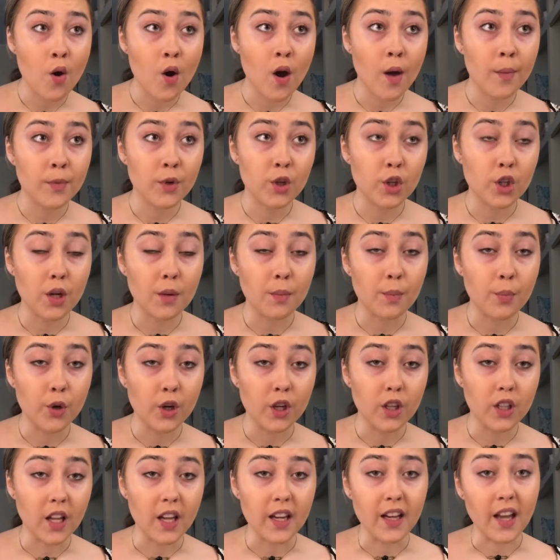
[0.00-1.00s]
I'm gonna
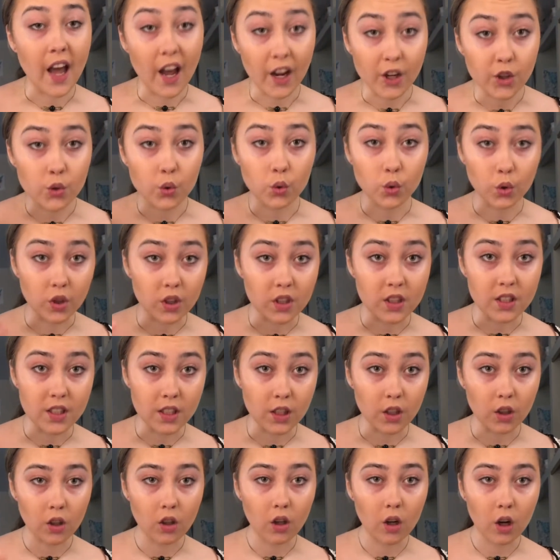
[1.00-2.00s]
put like actual
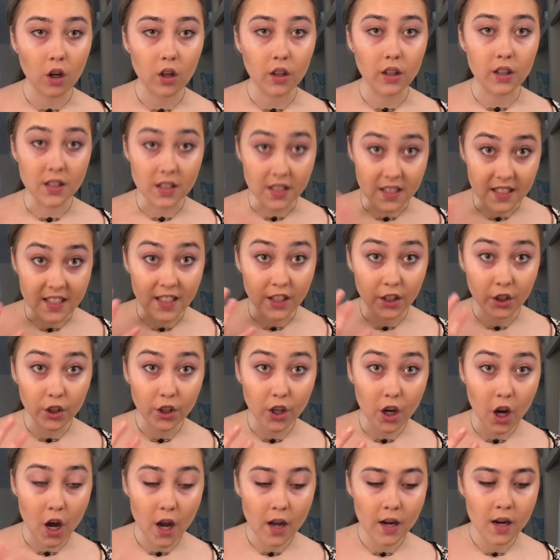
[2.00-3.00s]
concealer
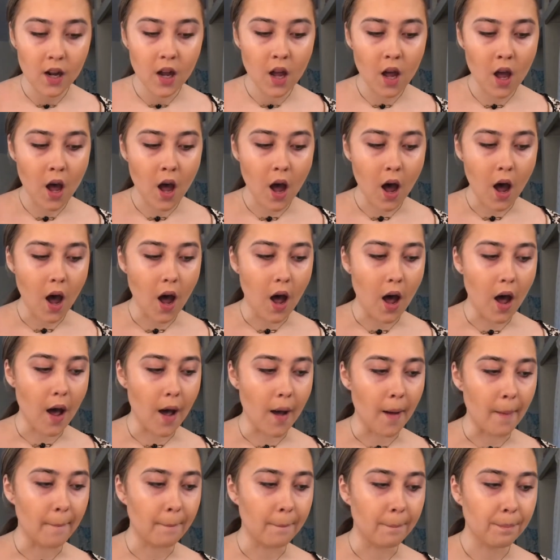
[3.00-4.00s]
on.
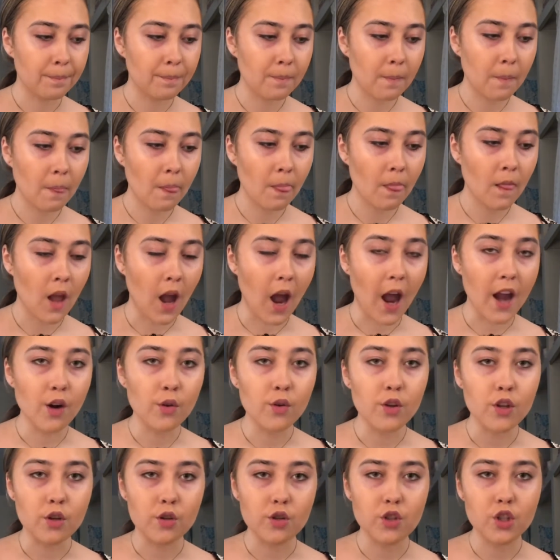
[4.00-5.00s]
I
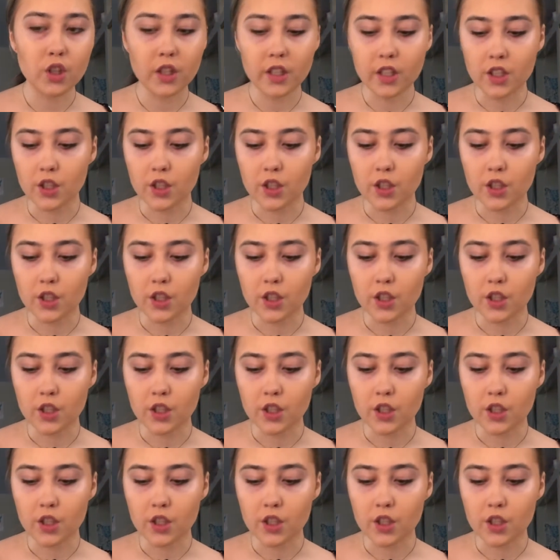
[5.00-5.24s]
don't usually